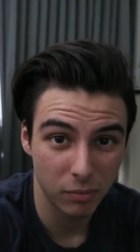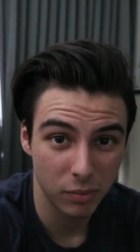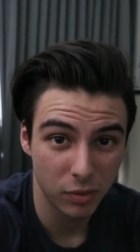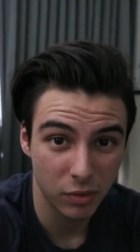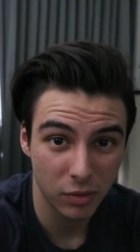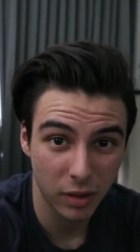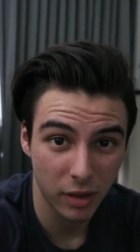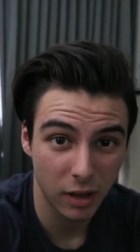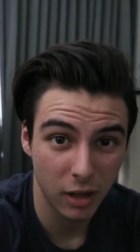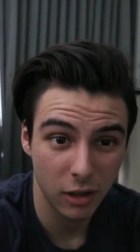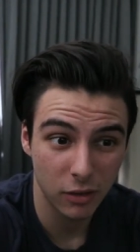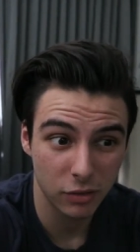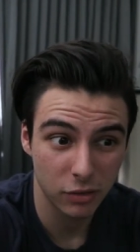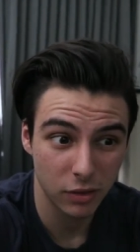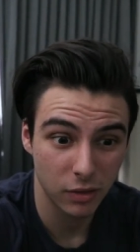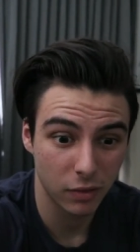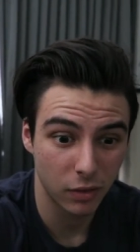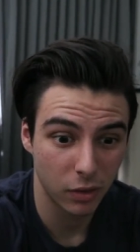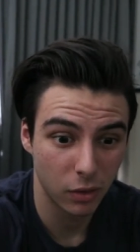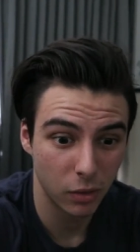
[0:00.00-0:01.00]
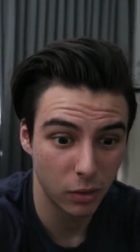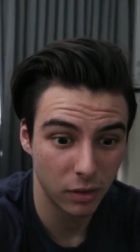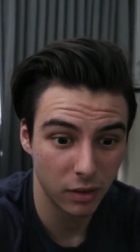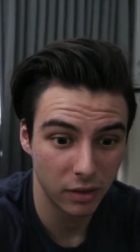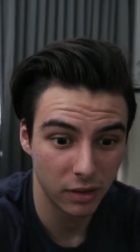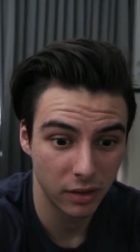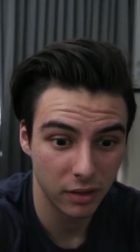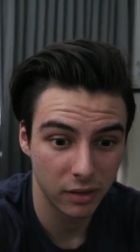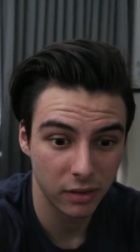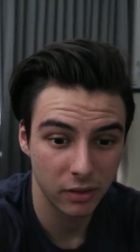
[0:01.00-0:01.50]
straight after I
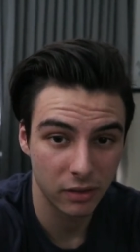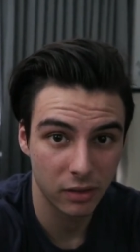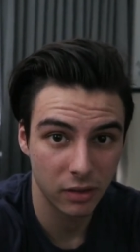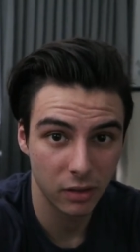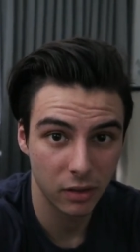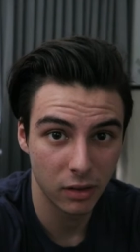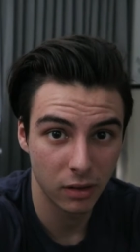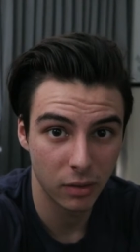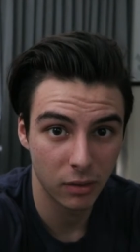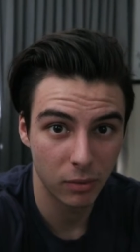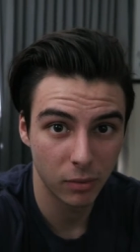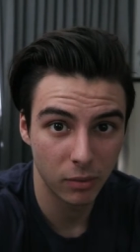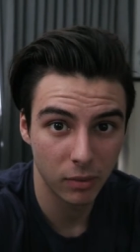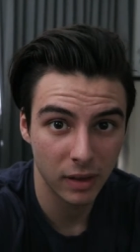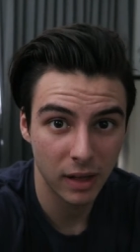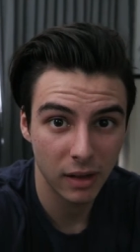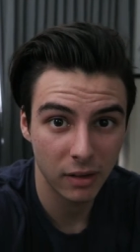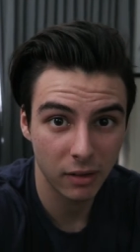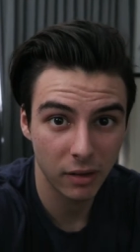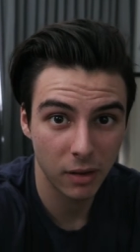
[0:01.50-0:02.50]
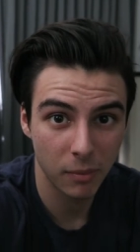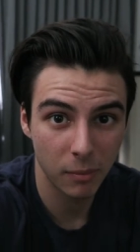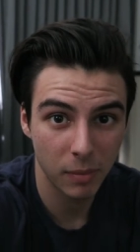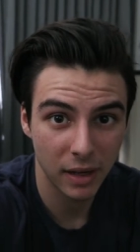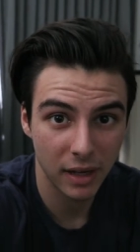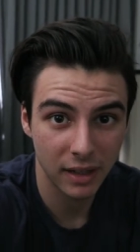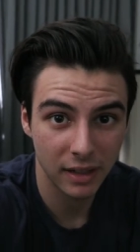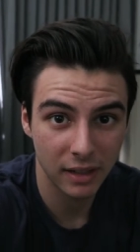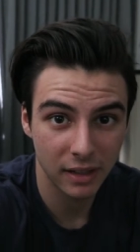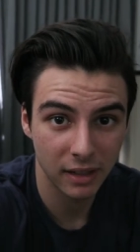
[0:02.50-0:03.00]
recorded it. So now that I'm
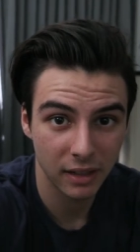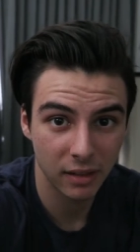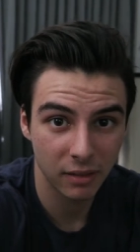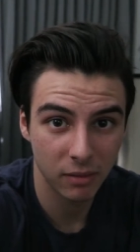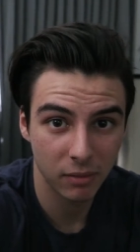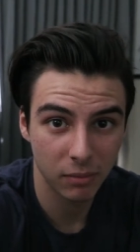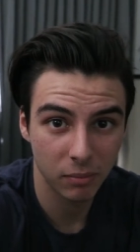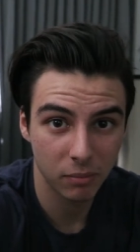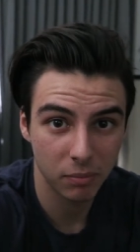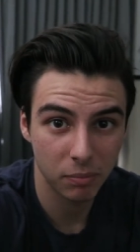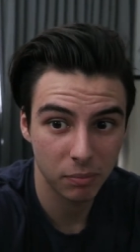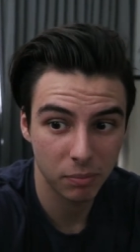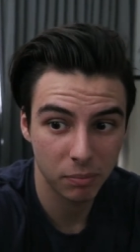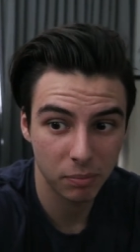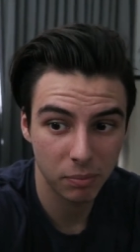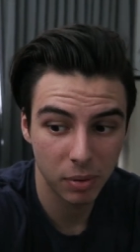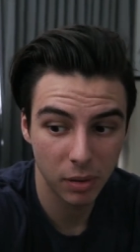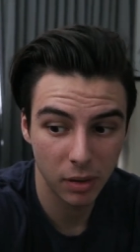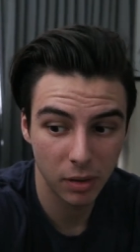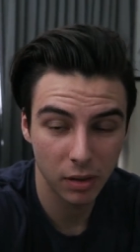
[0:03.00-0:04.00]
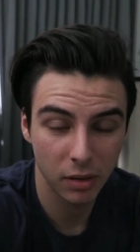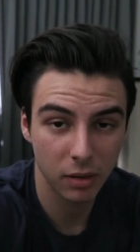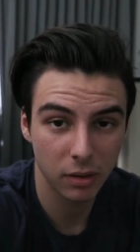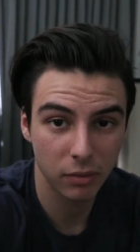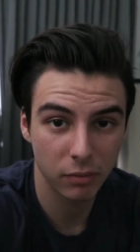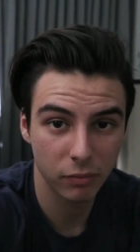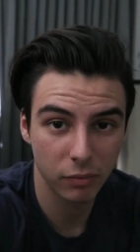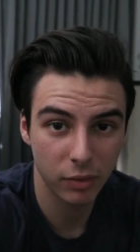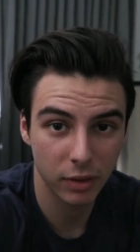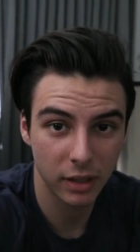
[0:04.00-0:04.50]
back in
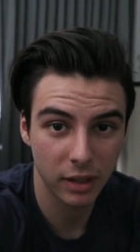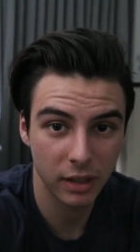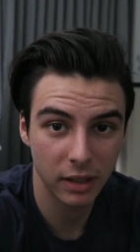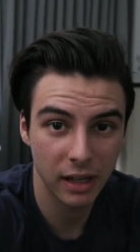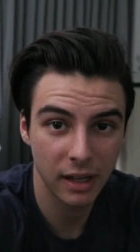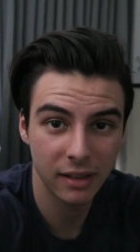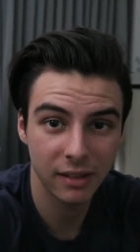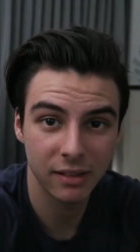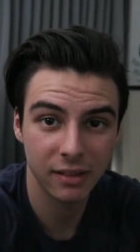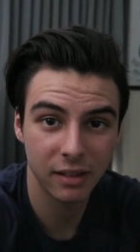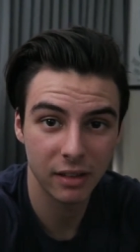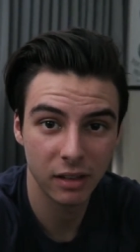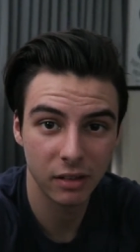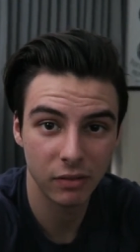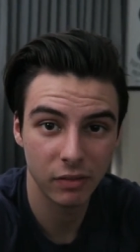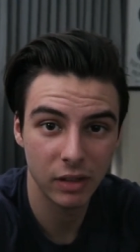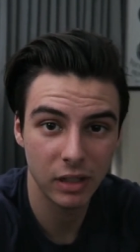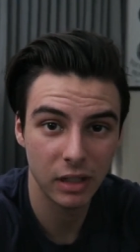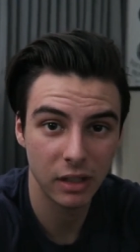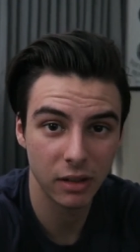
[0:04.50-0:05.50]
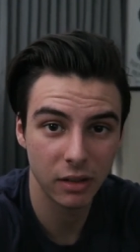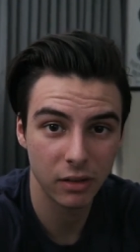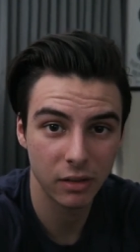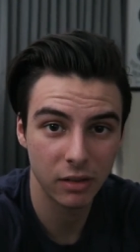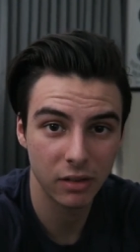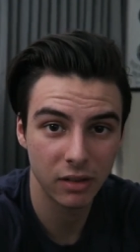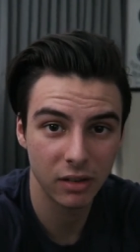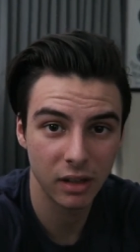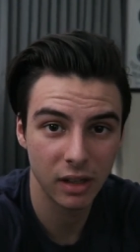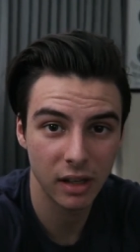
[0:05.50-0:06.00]
Perth and freaking editing the
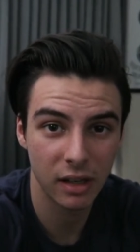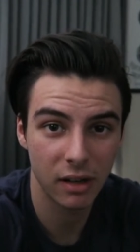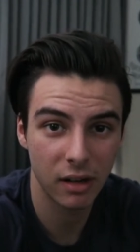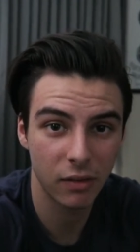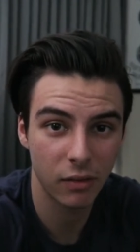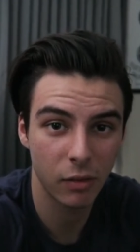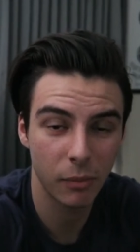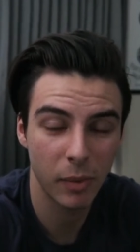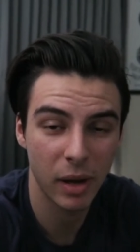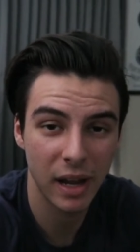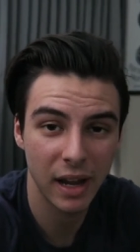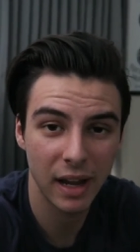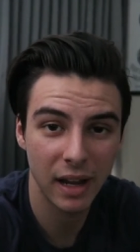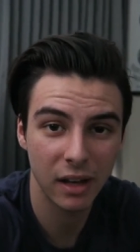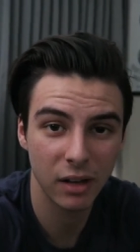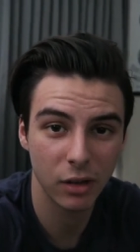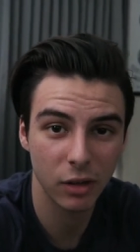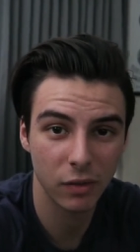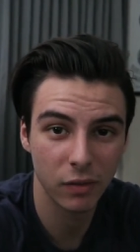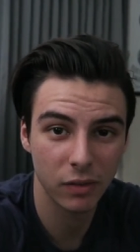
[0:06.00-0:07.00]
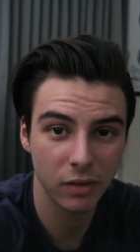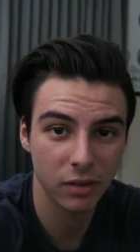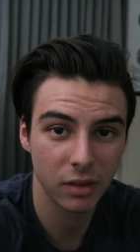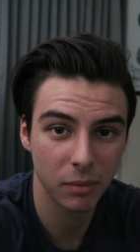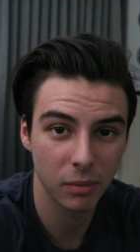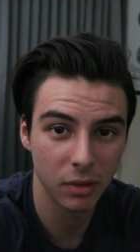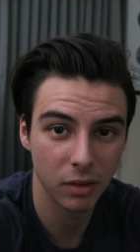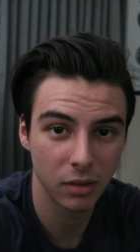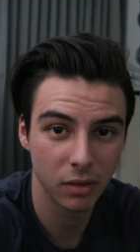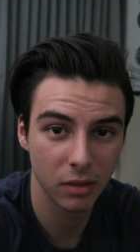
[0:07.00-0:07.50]
videos that I've got my hand over
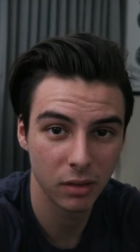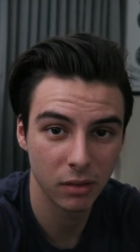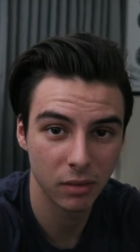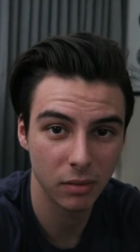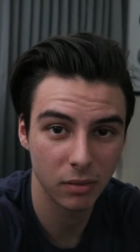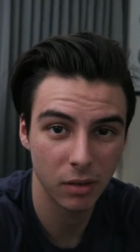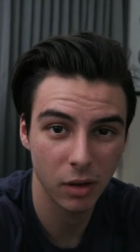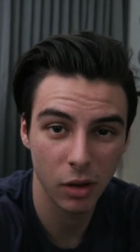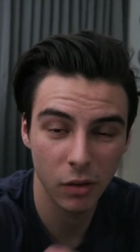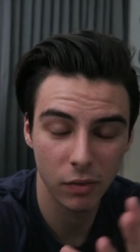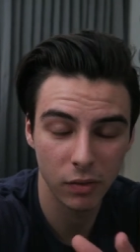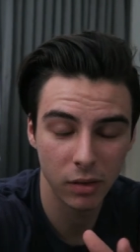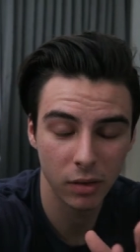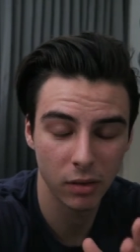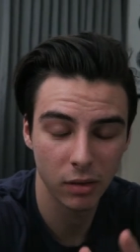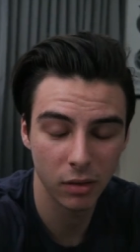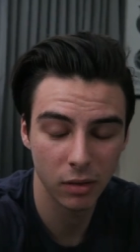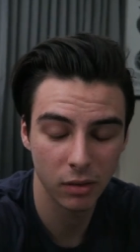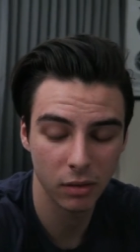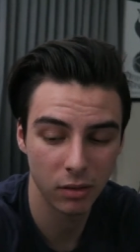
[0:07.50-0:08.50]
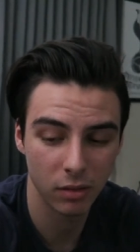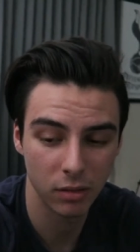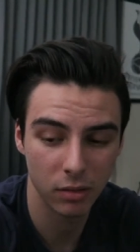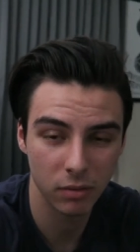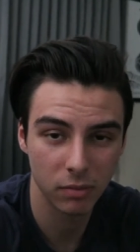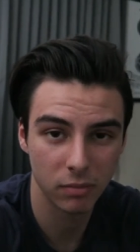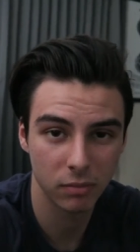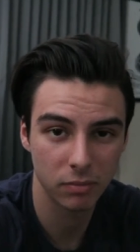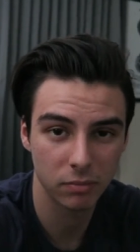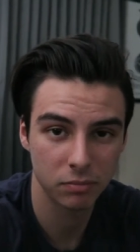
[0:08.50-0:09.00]
some of the... over the
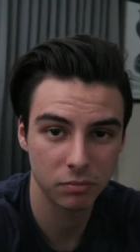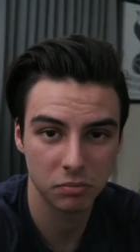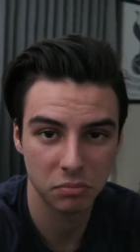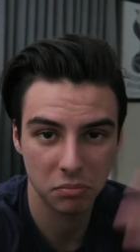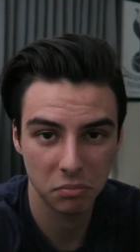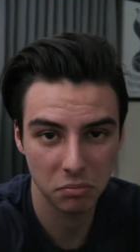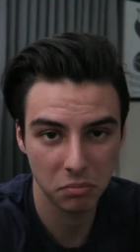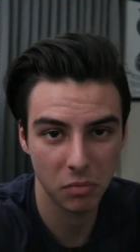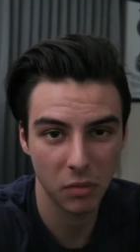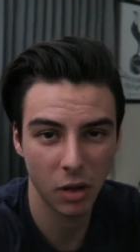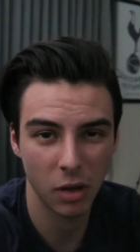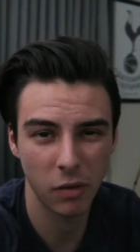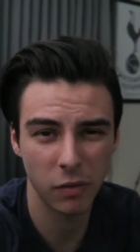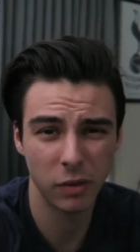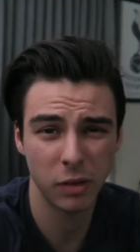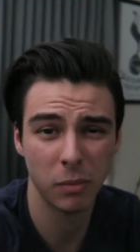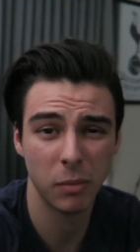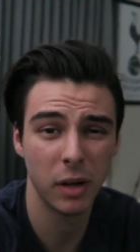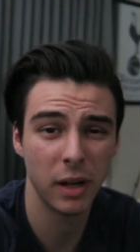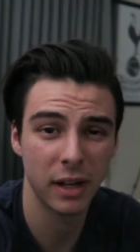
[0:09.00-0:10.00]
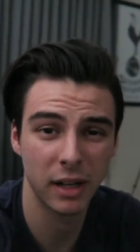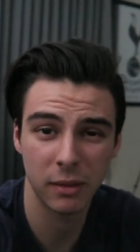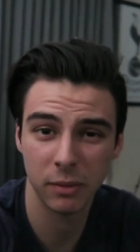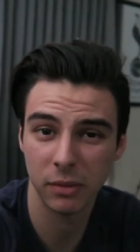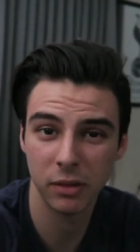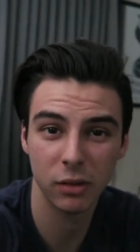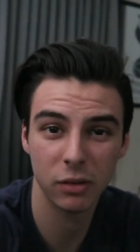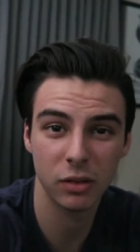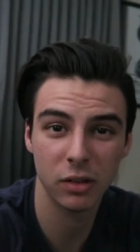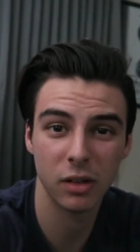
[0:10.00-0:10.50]
over the mic.
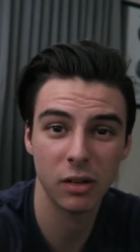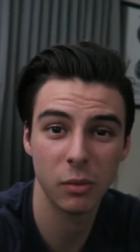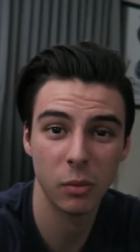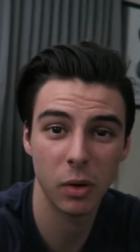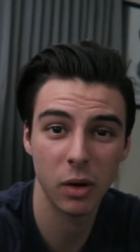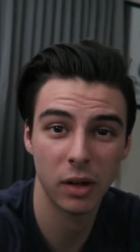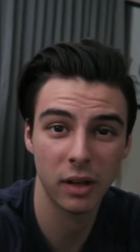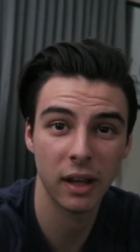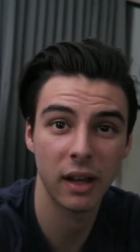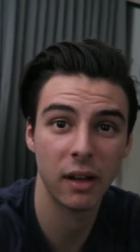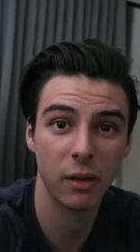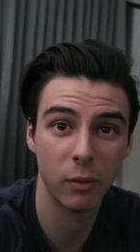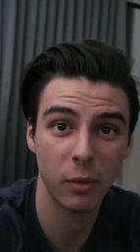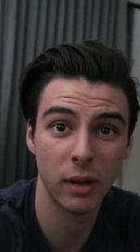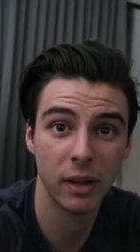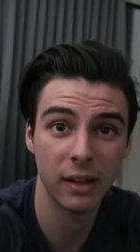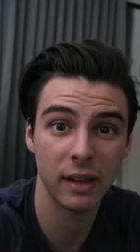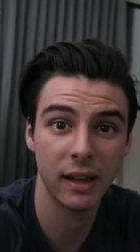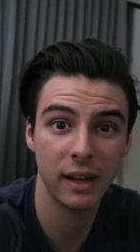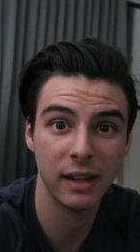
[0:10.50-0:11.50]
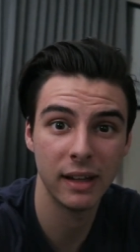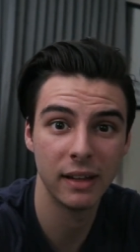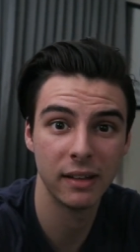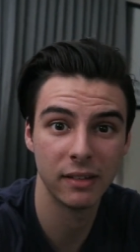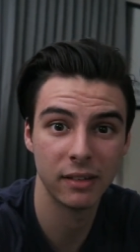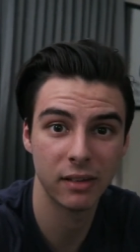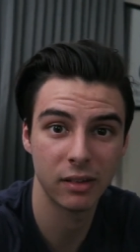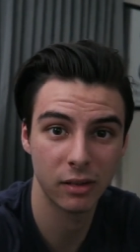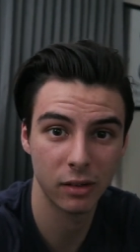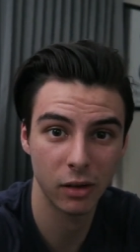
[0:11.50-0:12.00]
I'm still trying to work out where that
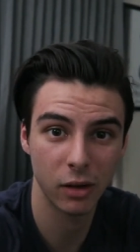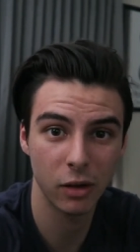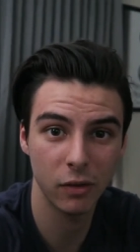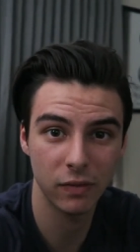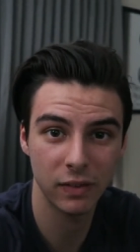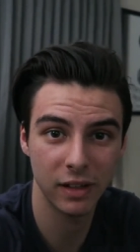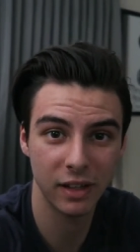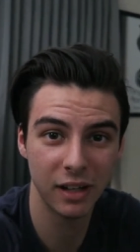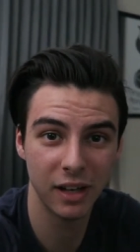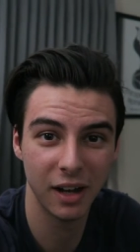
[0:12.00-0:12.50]
is, so hopefully